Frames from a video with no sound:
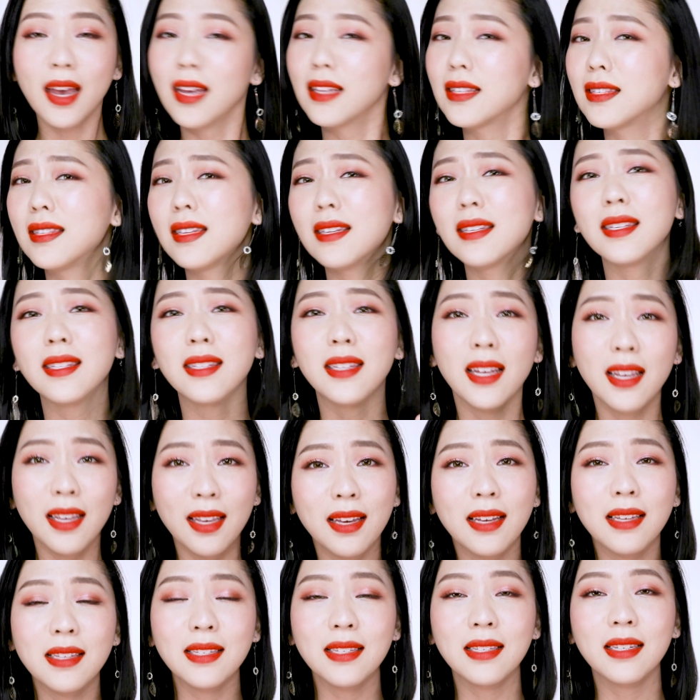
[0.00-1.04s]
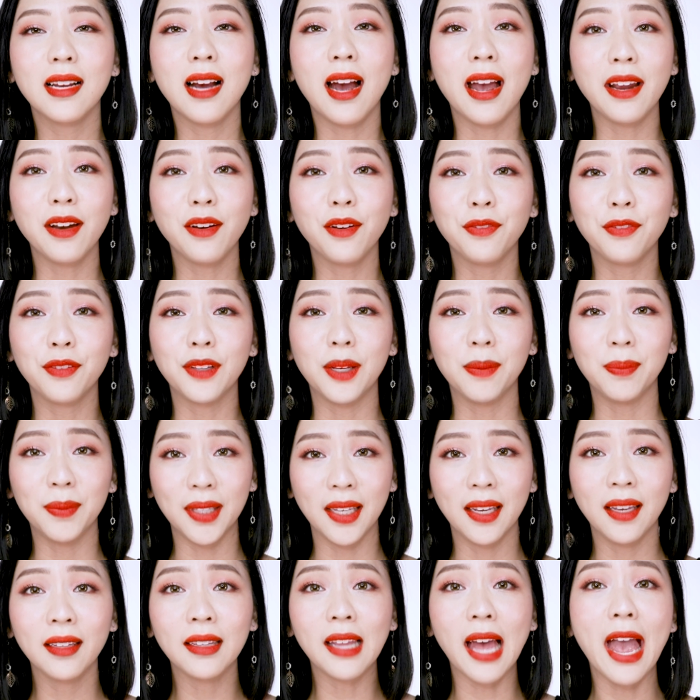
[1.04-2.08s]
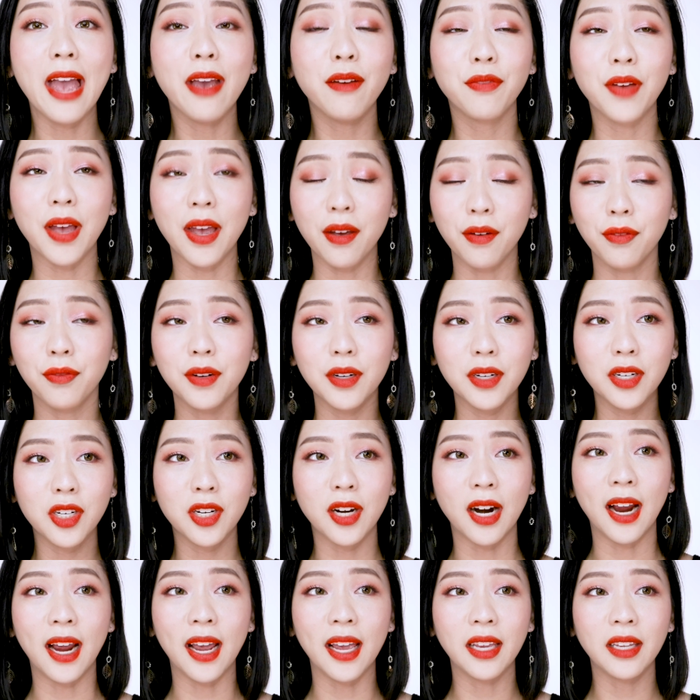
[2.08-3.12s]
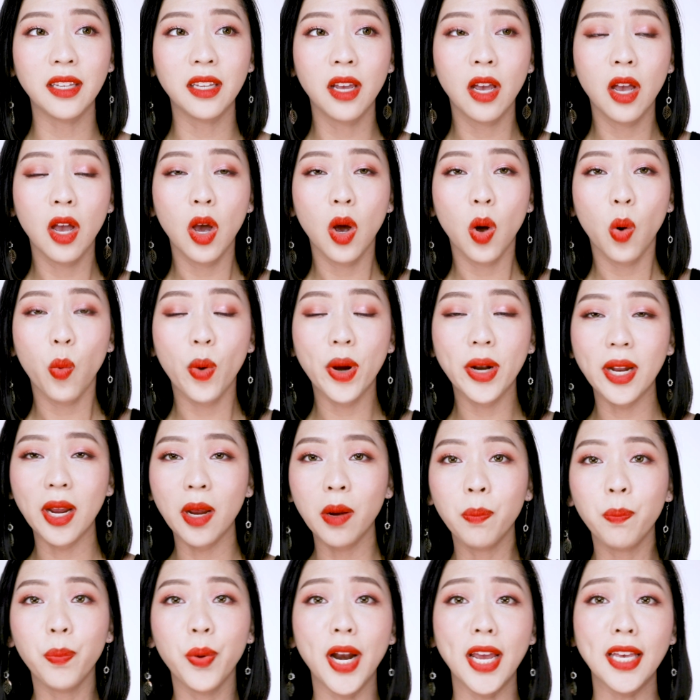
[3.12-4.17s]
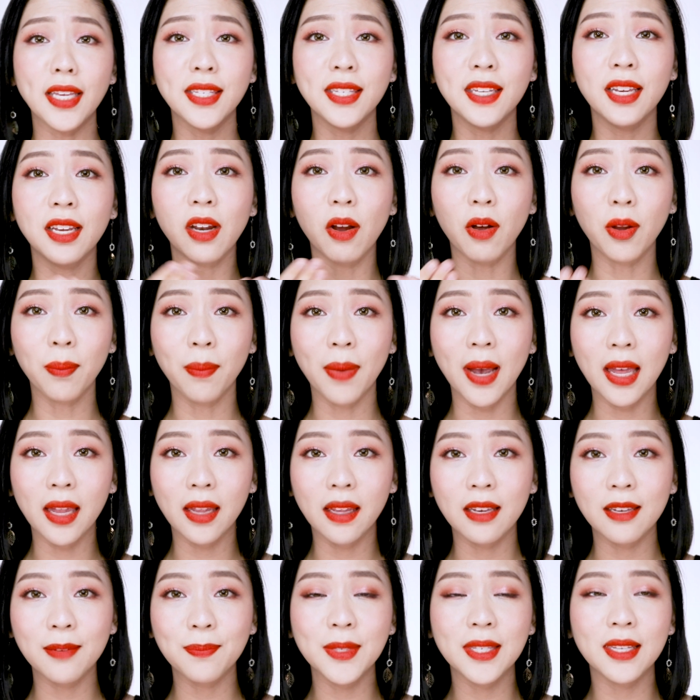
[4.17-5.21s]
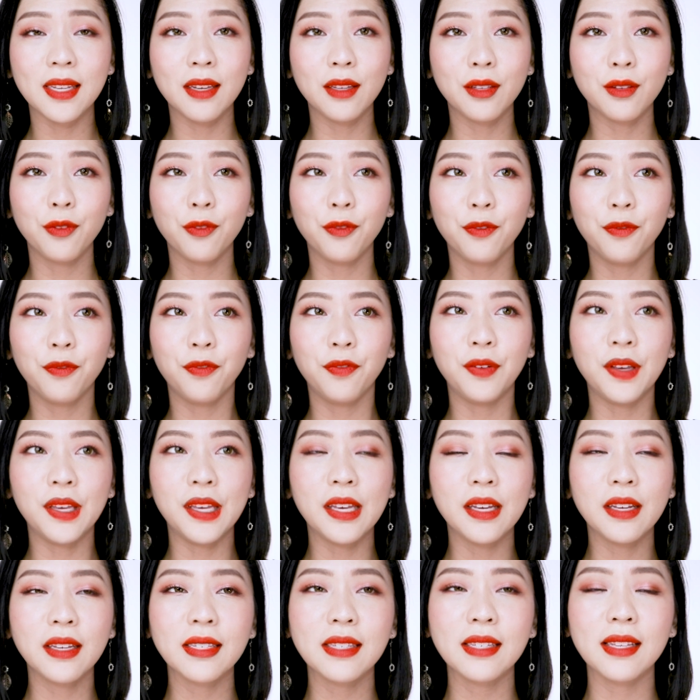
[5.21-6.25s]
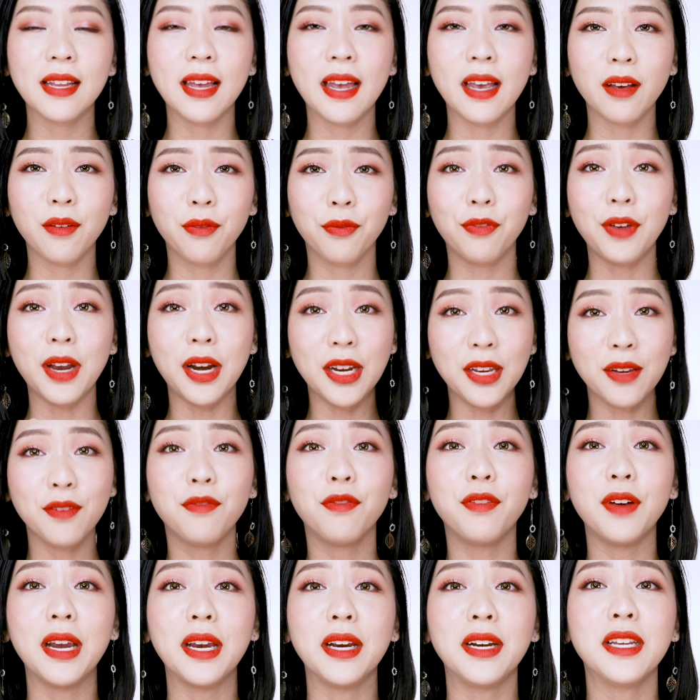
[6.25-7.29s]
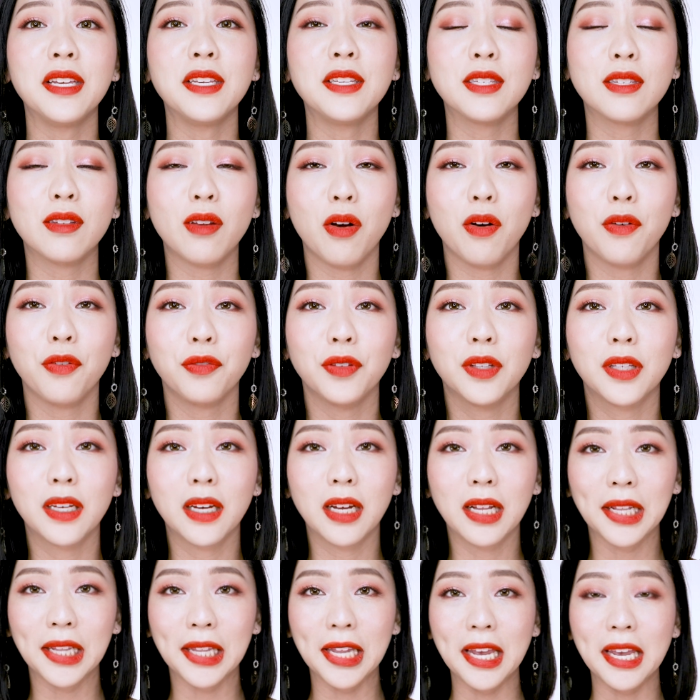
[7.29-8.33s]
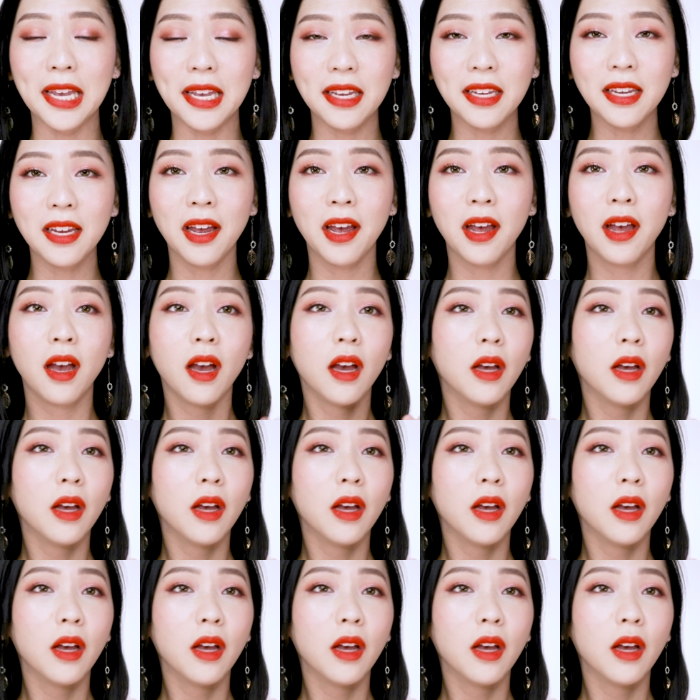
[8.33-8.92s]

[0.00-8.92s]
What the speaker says: It's the stickiest kind of lip tint I've ever tried. When I press it on my lips, it feels like very soft clay.